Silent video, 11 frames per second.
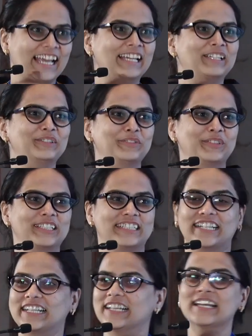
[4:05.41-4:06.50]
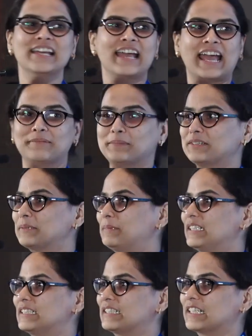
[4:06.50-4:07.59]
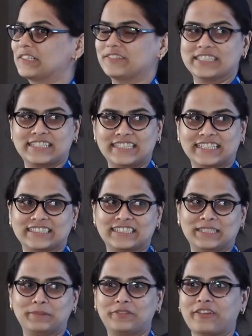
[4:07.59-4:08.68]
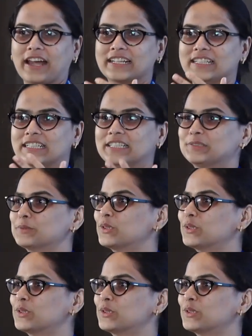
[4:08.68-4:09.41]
Thank you for chairing, and may I please request the esteemed faculty to